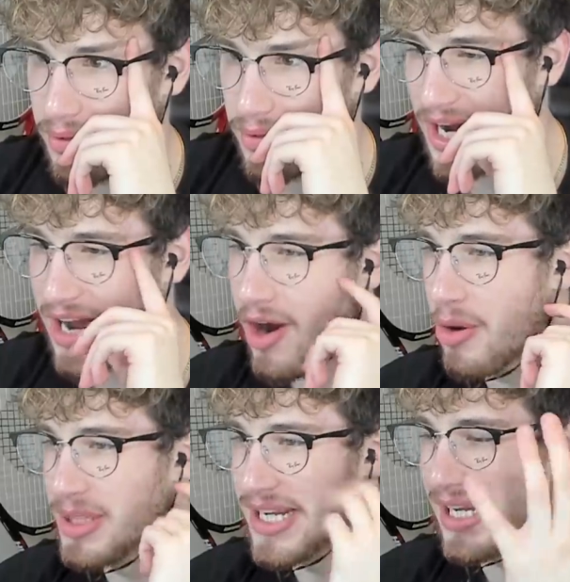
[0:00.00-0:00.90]
Wait,
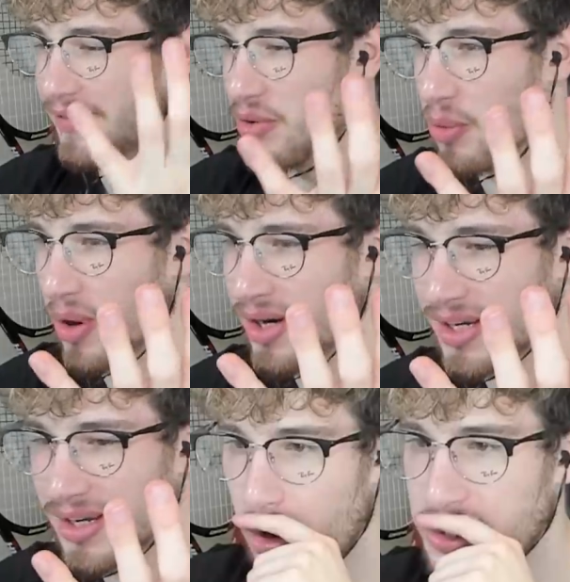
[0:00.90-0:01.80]
oh, it didn't even
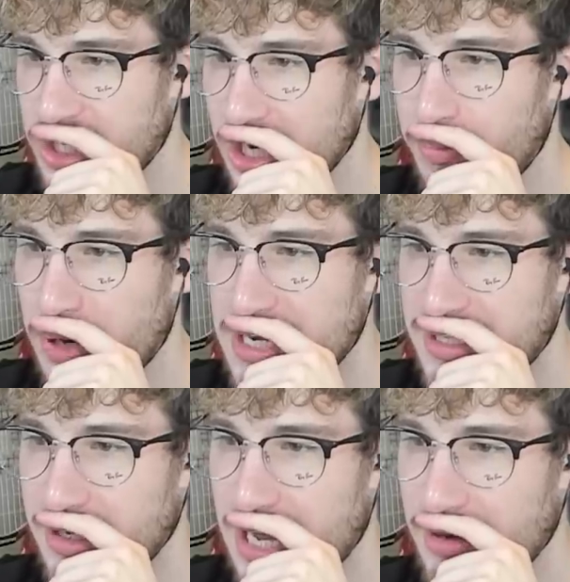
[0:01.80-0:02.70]
work? Oh, he's gonna
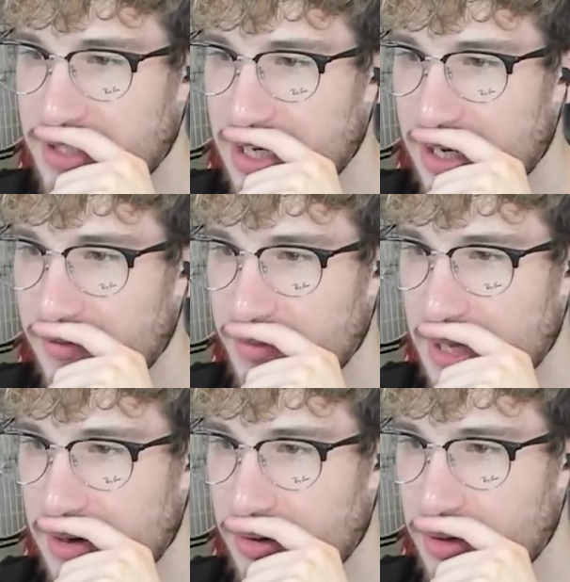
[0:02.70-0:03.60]
press it. Now it's gonna give him the air